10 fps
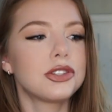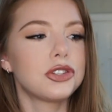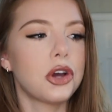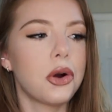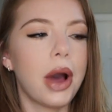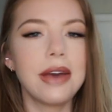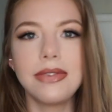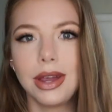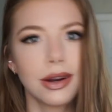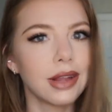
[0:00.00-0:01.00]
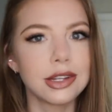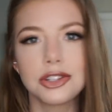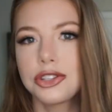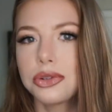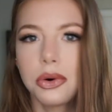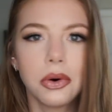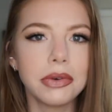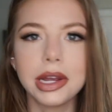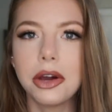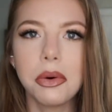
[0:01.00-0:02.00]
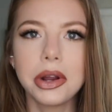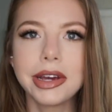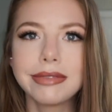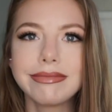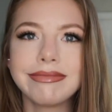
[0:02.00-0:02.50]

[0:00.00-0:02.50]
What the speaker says: so I figured let's just do a whole video on it.